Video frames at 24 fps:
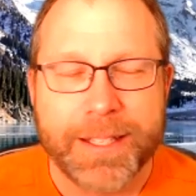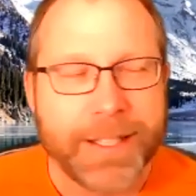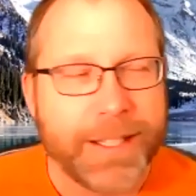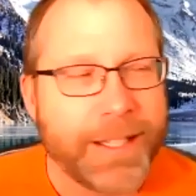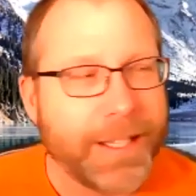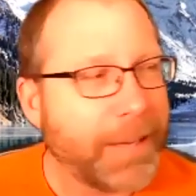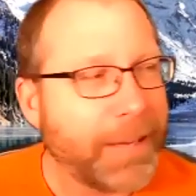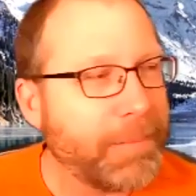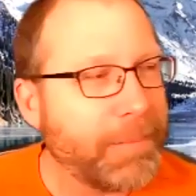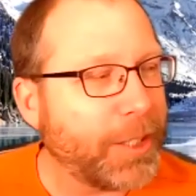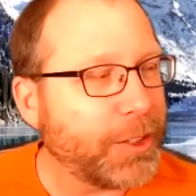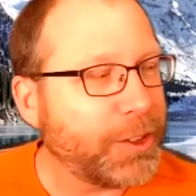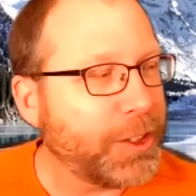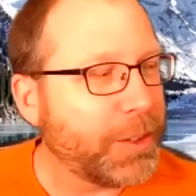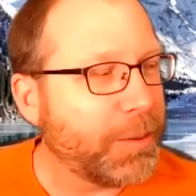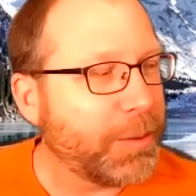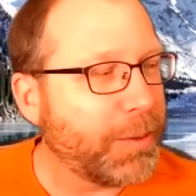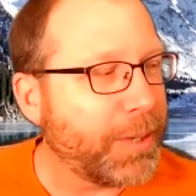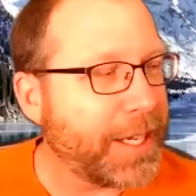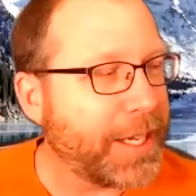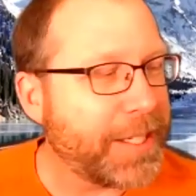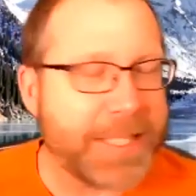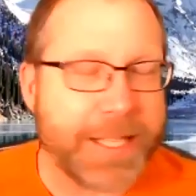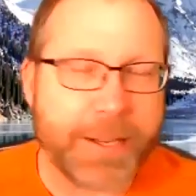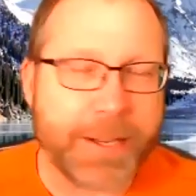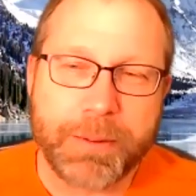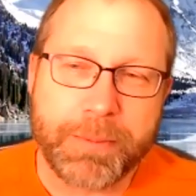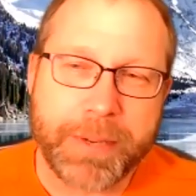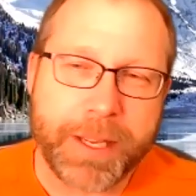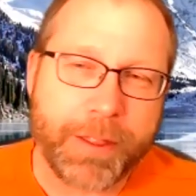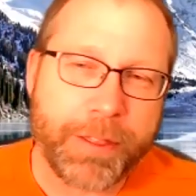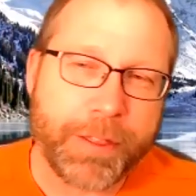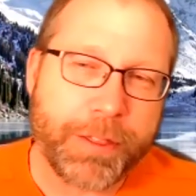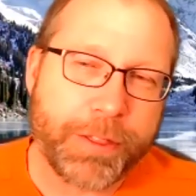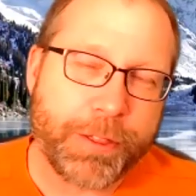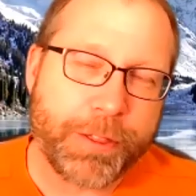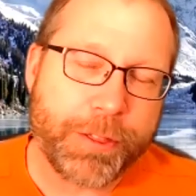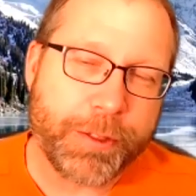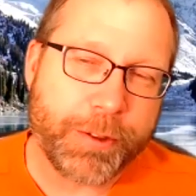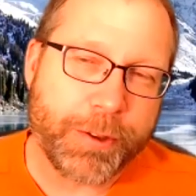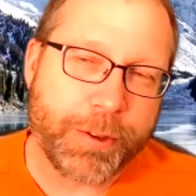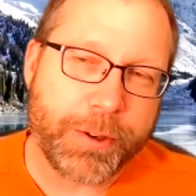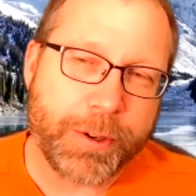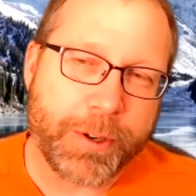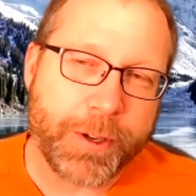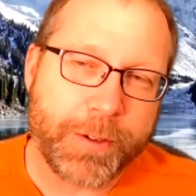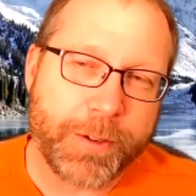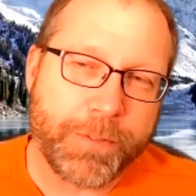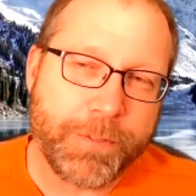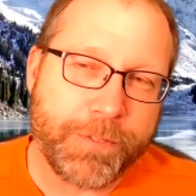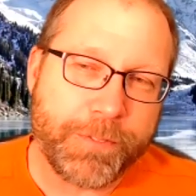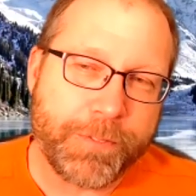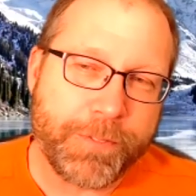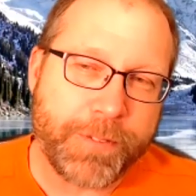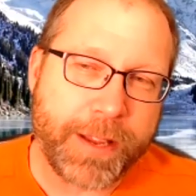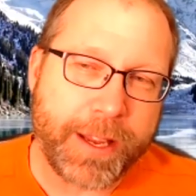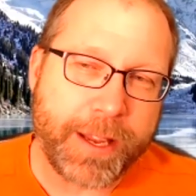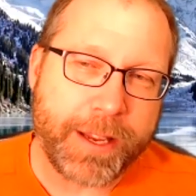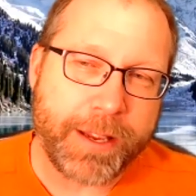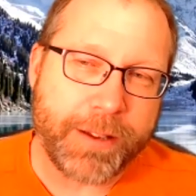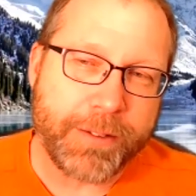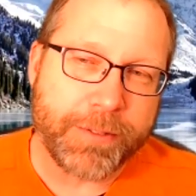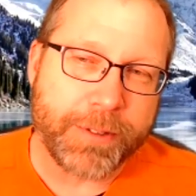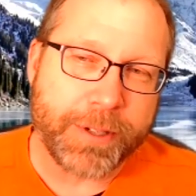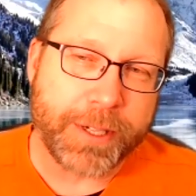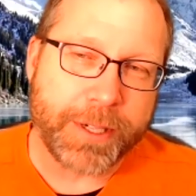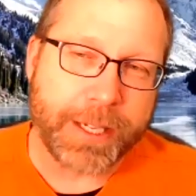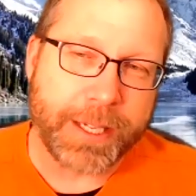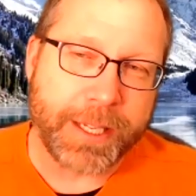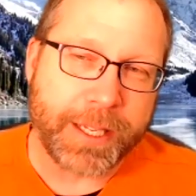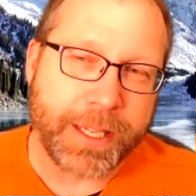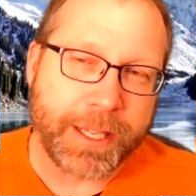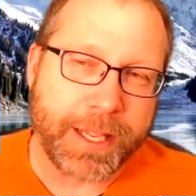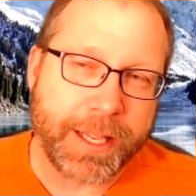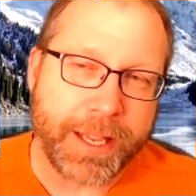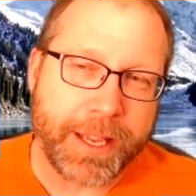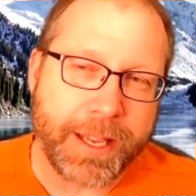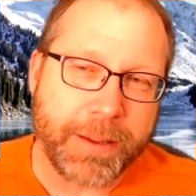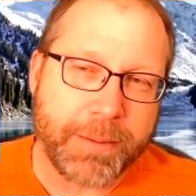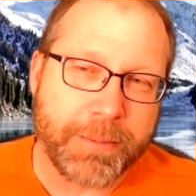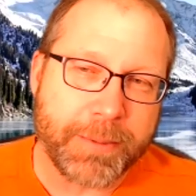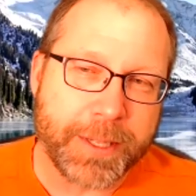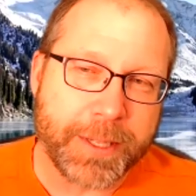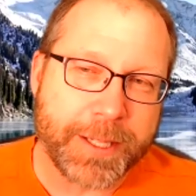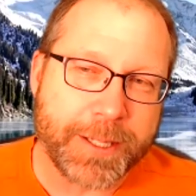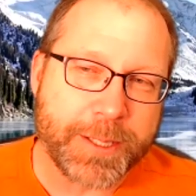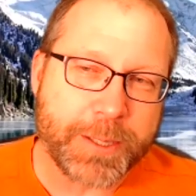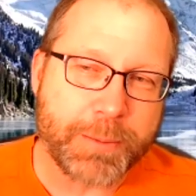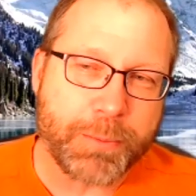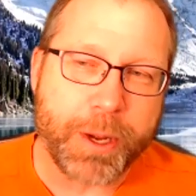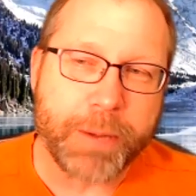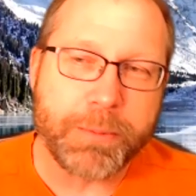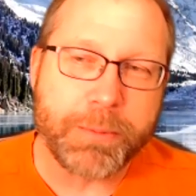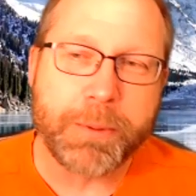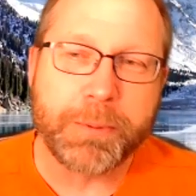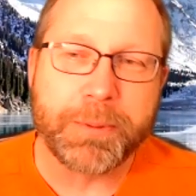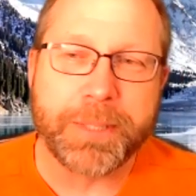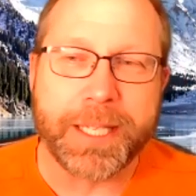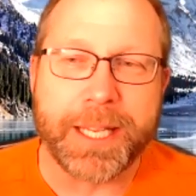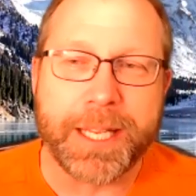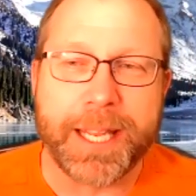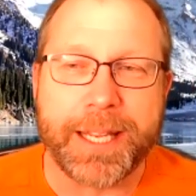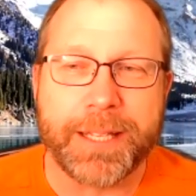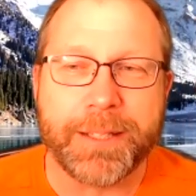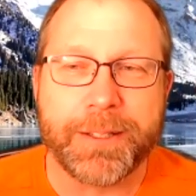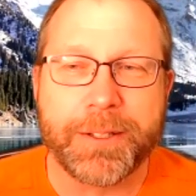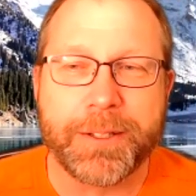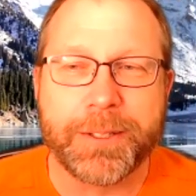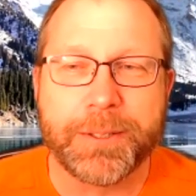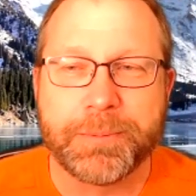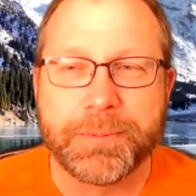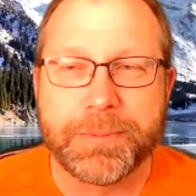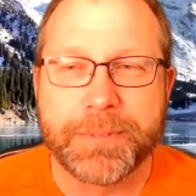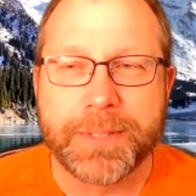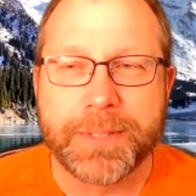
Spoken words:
I'm not sure what I'd say what my third favorite game is. Probably Halo.